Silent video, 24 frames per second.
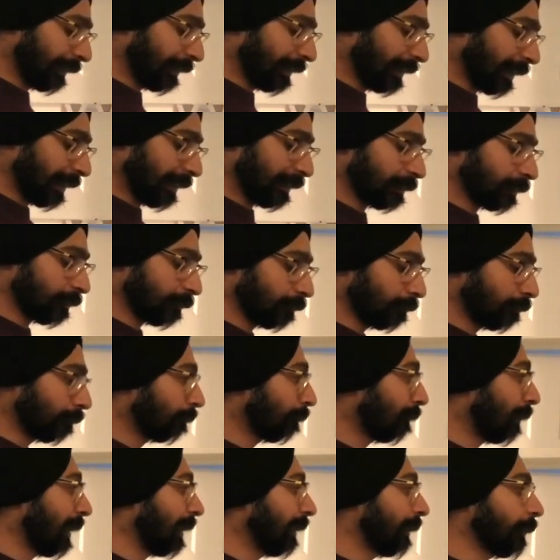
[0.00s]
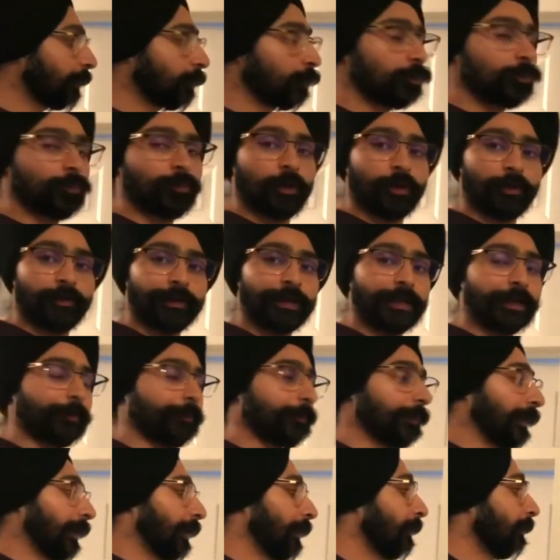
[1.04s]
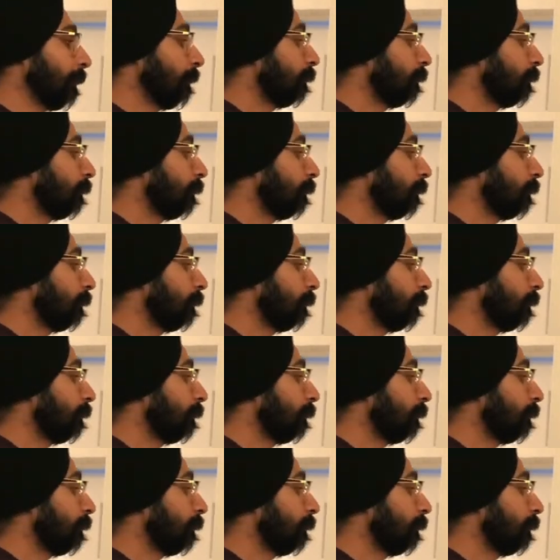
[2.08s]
has mild to moderate pain,